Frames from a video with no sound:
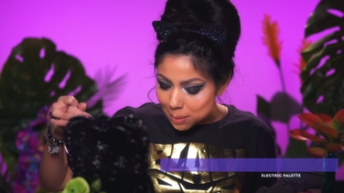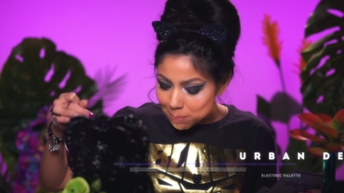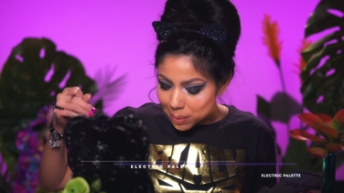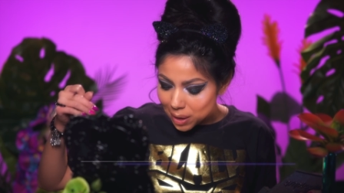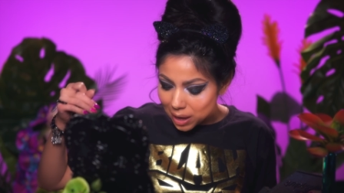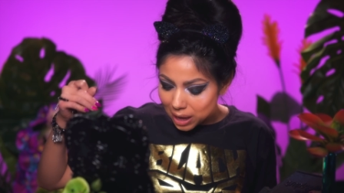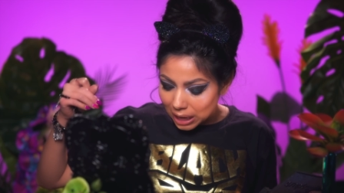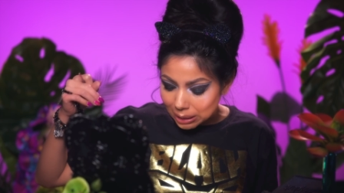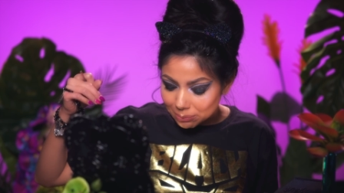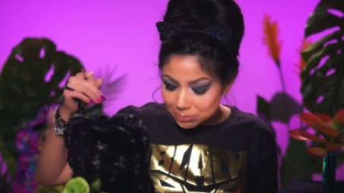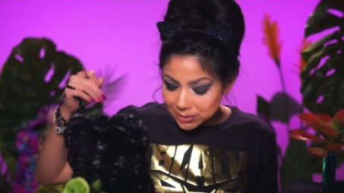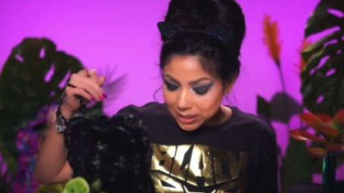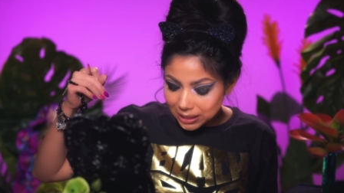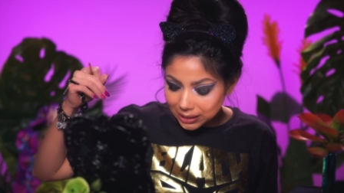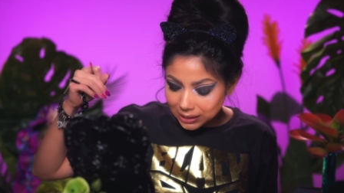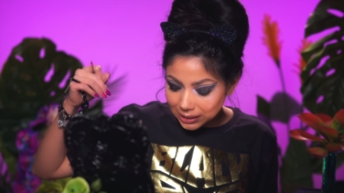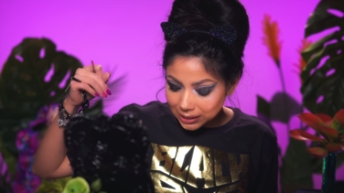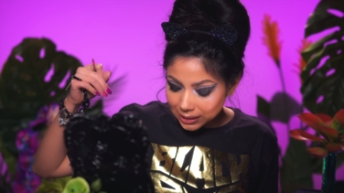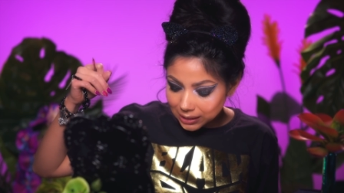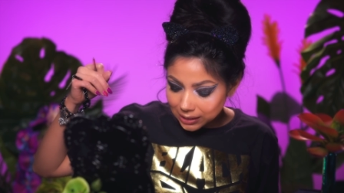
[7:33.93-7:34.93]
but I'm
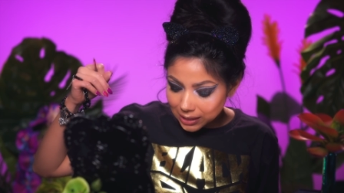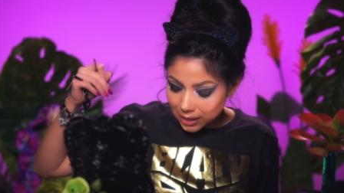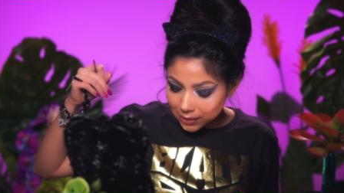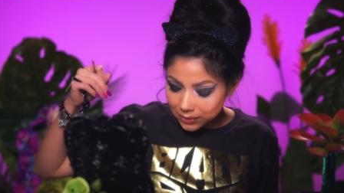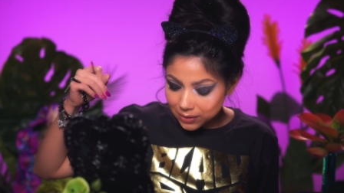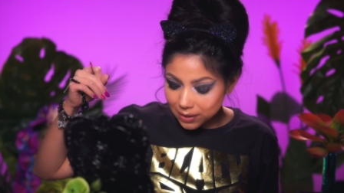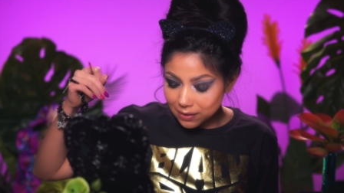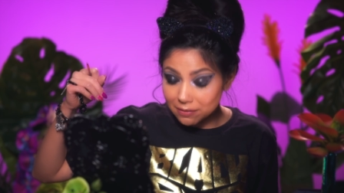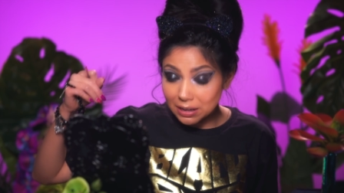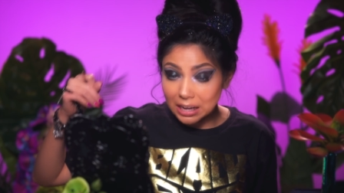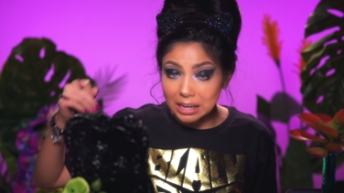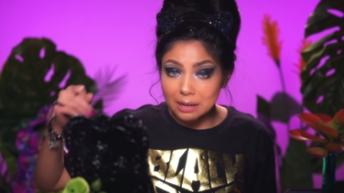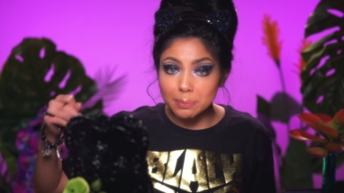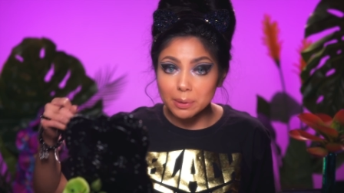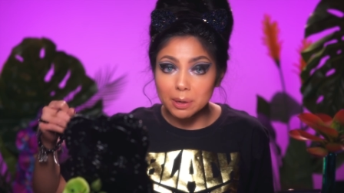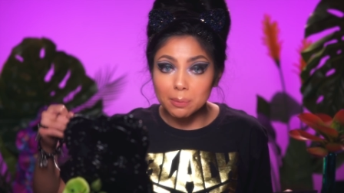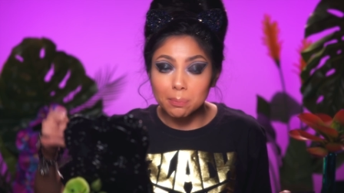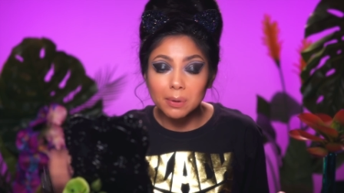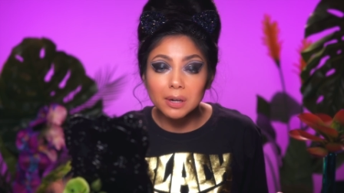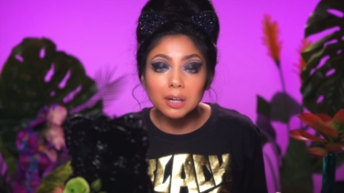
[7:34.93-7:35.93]
taking the
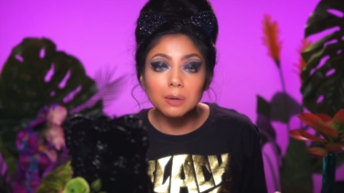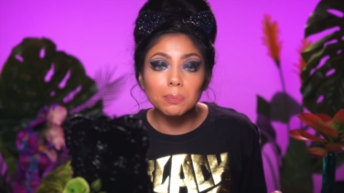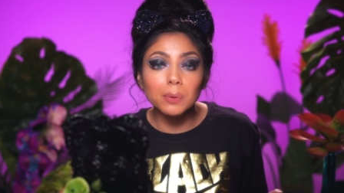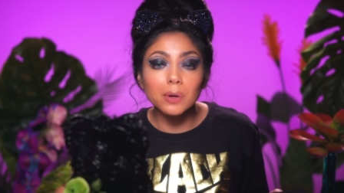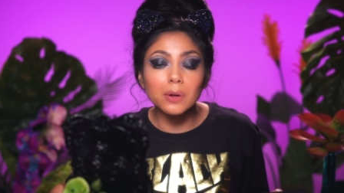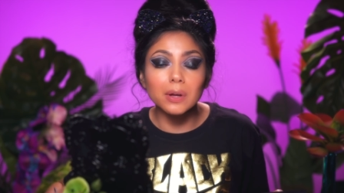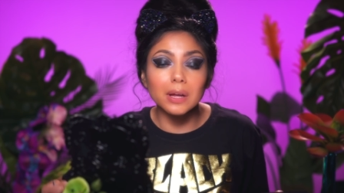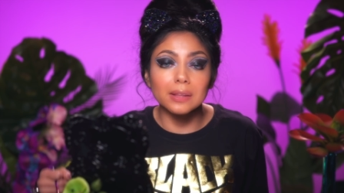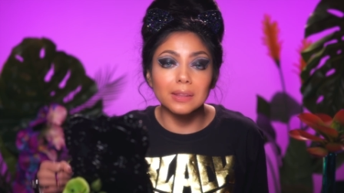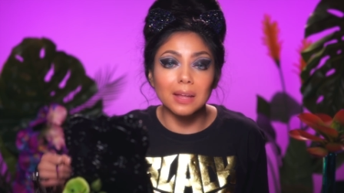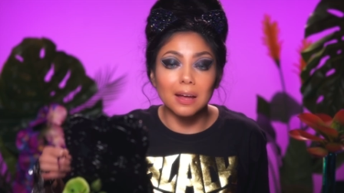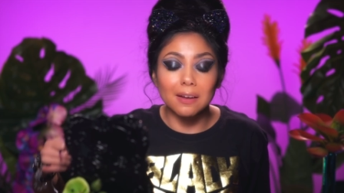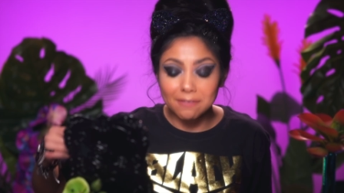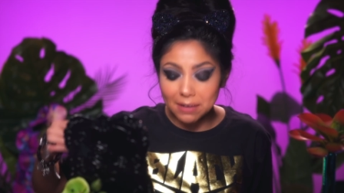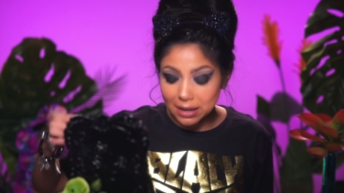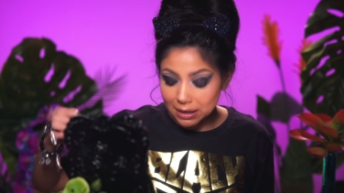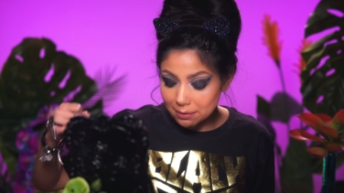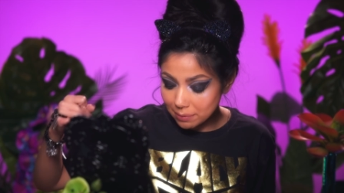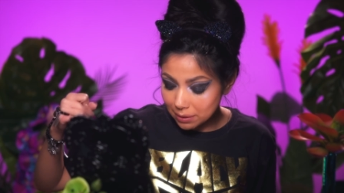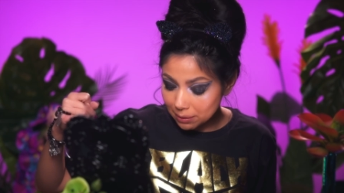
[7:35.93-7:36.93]
Vibrant Purple and that
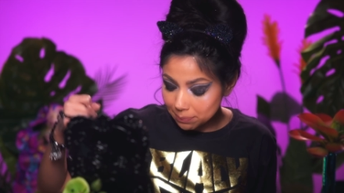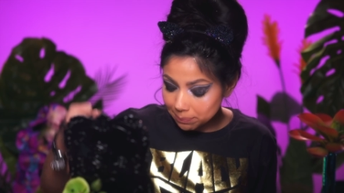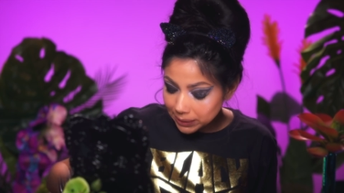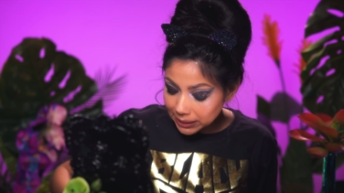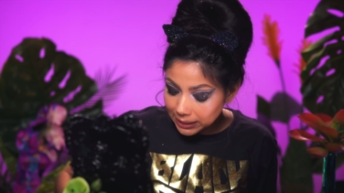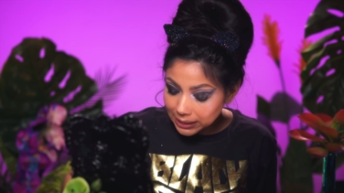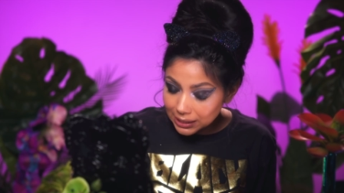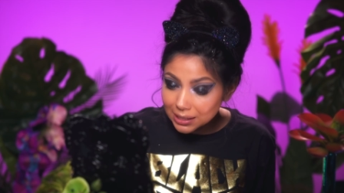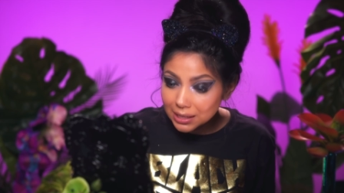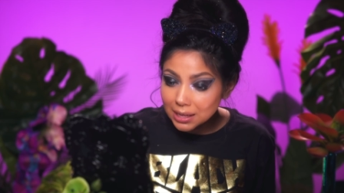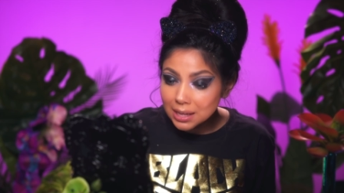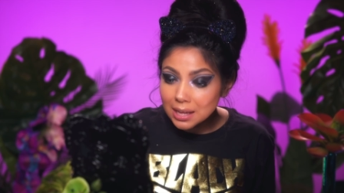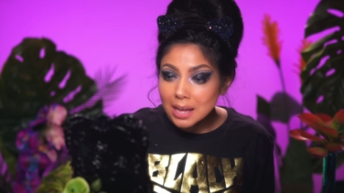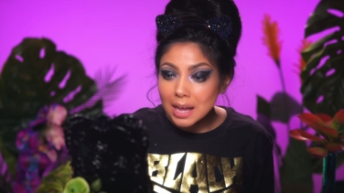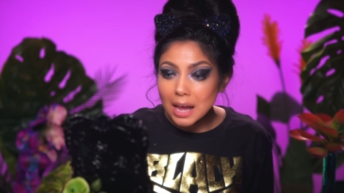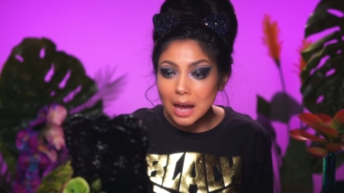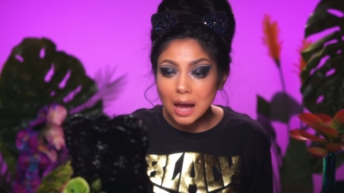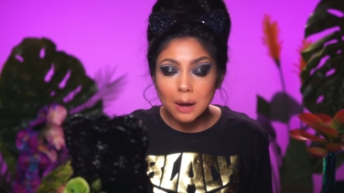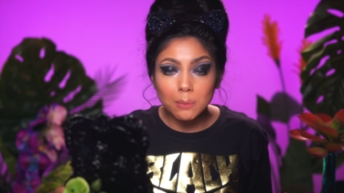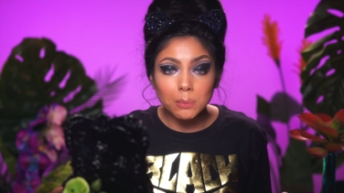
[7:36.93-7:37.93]
Vibrant Pink,
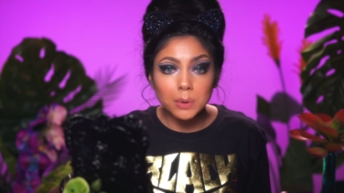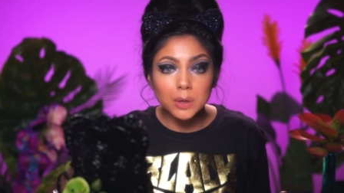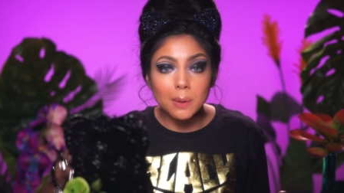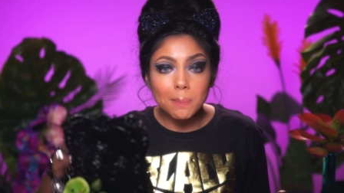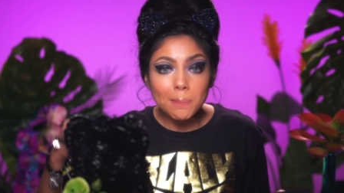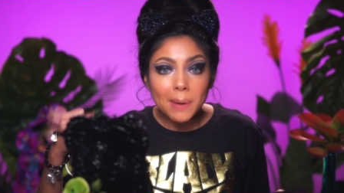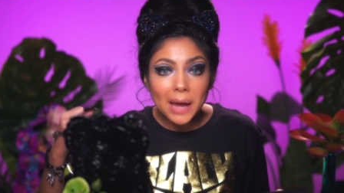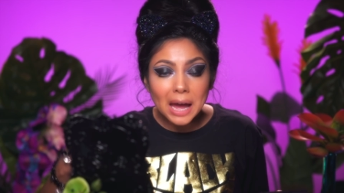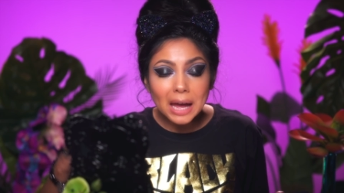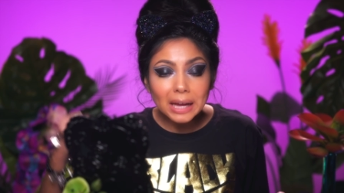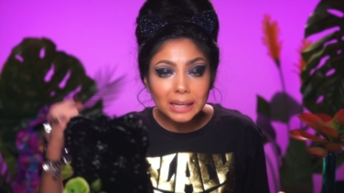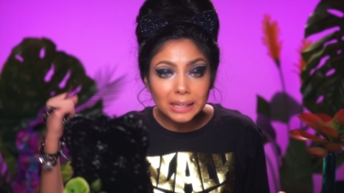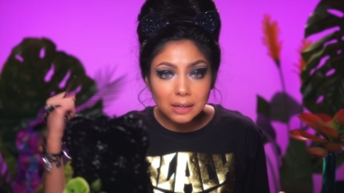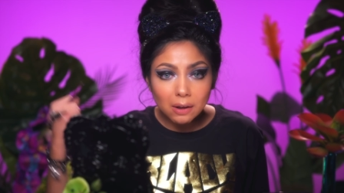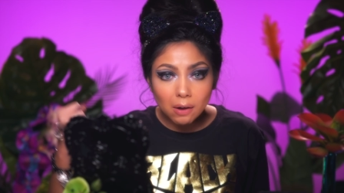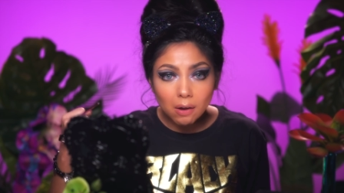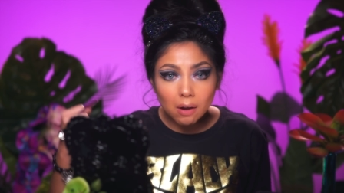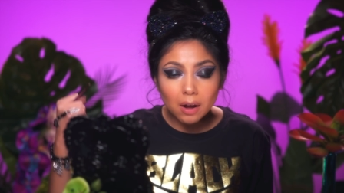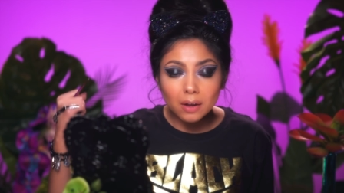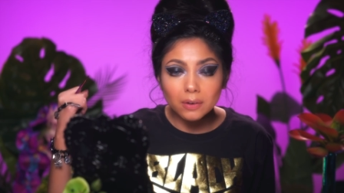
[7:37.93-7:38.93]
and I'm gonna pack
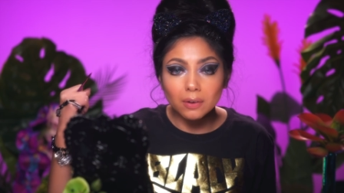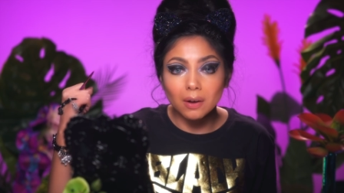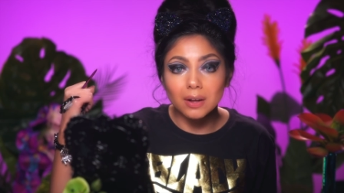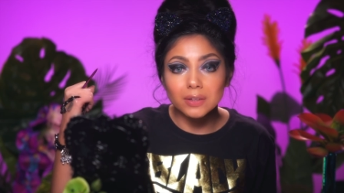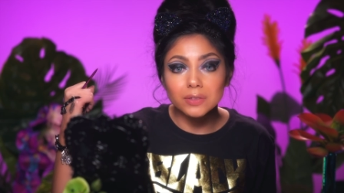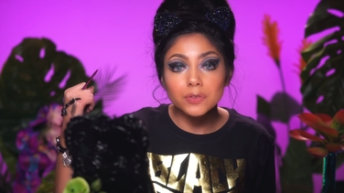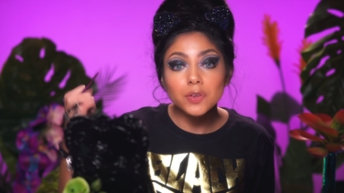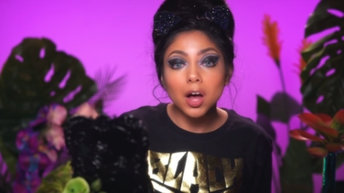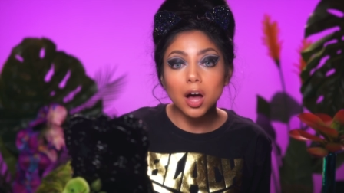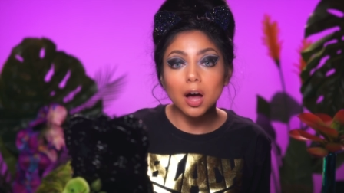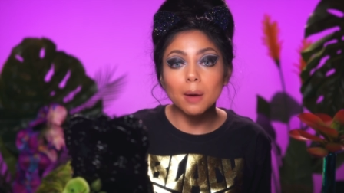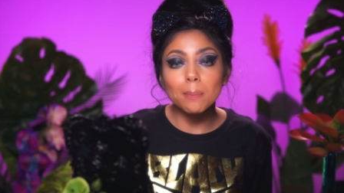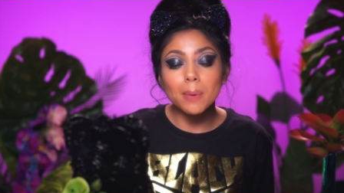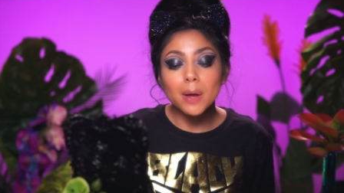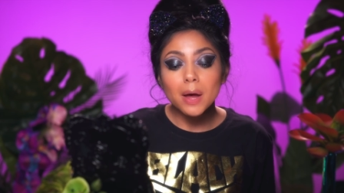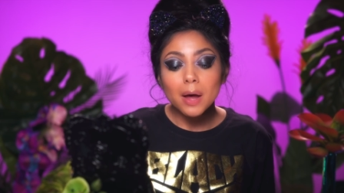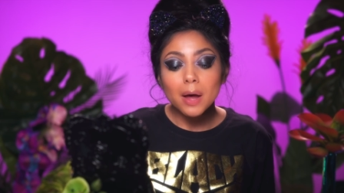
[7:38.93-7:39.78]
it on on top